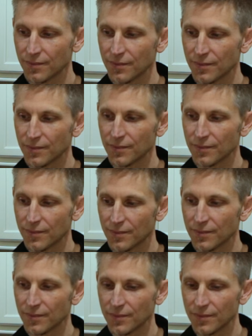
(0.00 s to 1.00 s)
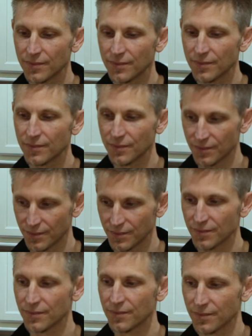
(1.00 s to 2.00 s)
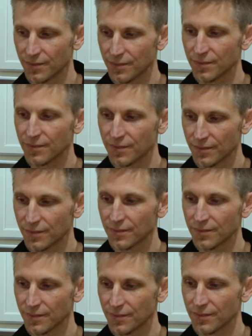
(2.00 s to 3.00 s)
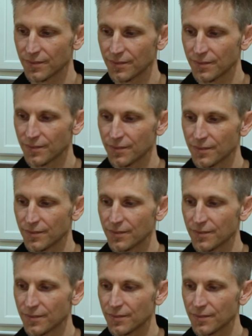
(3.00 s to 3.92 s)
(not speaking)